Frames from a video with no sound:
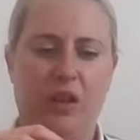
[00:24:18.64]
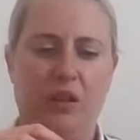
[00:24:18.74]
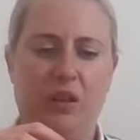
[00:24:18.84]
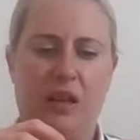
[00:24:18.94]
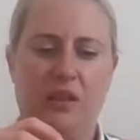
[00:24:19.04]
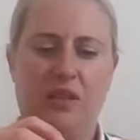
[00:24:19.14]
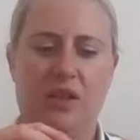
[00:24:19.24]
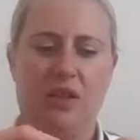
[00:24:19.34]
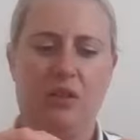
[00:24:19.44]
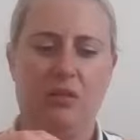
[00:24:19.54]
a
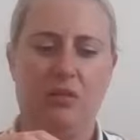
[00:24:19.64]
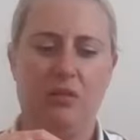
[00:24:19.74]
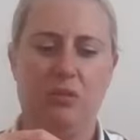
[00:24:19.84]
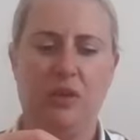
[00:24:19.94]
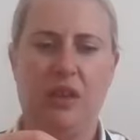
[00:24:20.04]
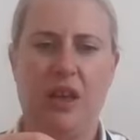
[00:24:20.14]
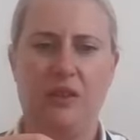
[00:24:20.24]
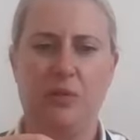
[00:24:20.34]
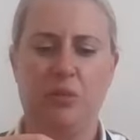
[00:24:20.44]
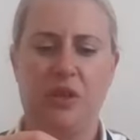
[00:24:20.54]
glacier with
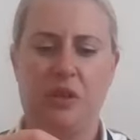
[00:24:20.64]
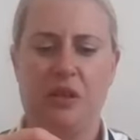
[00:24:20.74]
chasms in